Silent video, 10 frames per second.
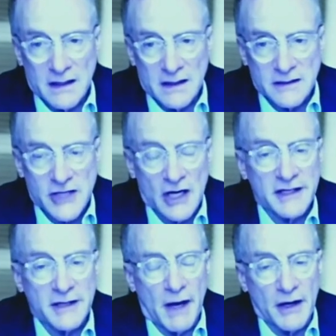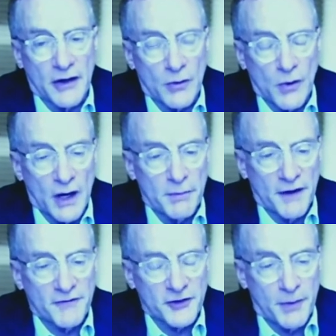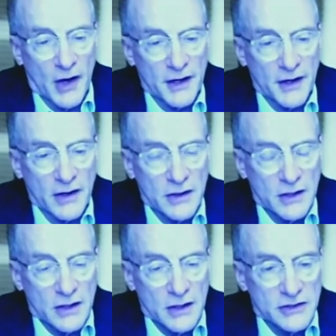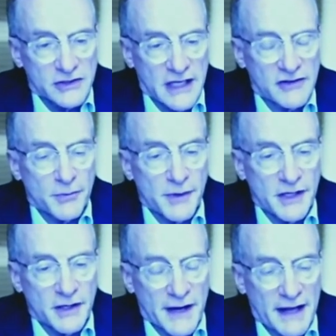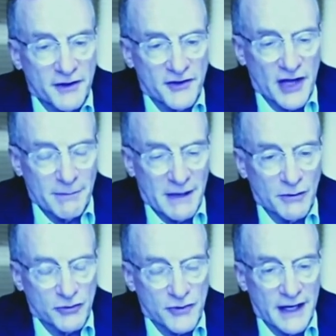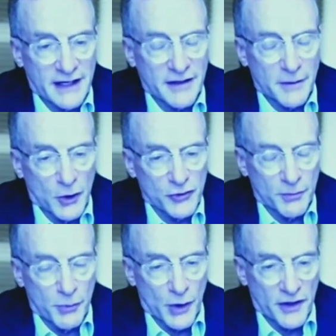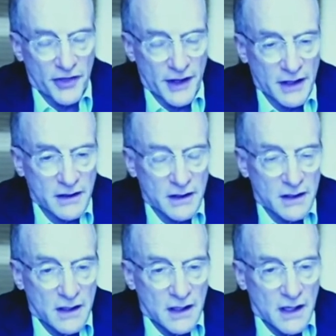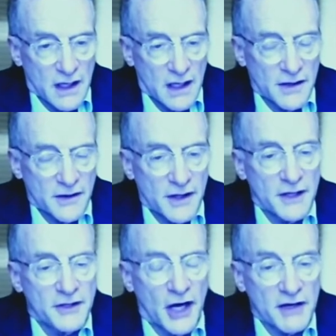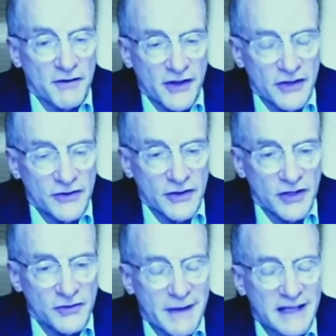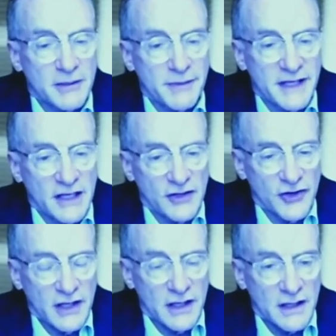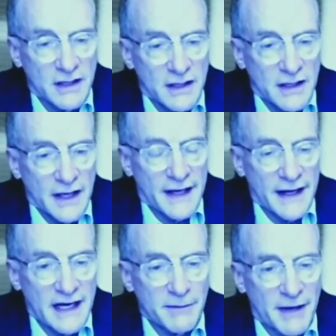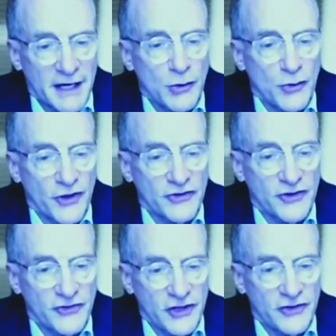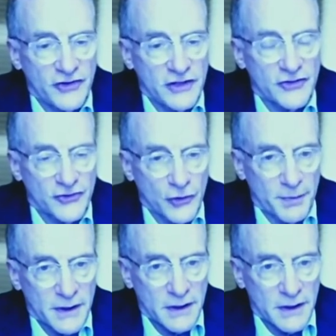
Charlie Munger, Warren Buffett's partner, said to me around the time I was writing The Most Important Thing, none of this is meant to be easy, and anybody who thinks it's easy is stupid.